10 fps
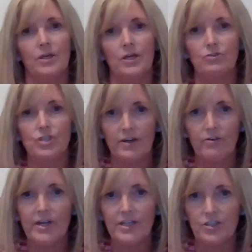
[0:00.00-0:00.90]

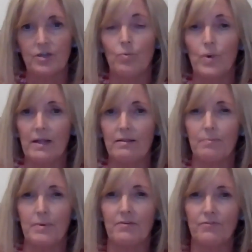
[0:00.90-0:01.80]
generational wealth
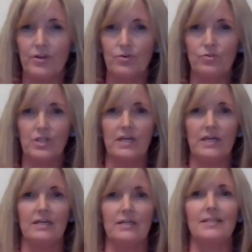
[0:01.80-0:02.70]
being viewed
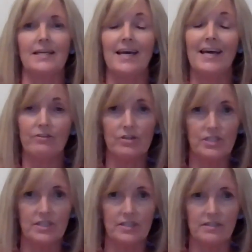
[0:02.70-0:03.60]
as
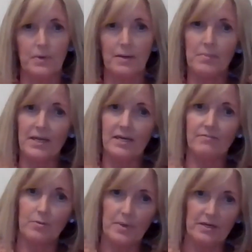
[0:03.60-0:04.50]
inherited by many
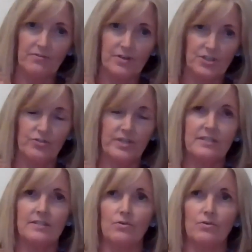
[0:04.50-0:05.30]
of the beneficiaries.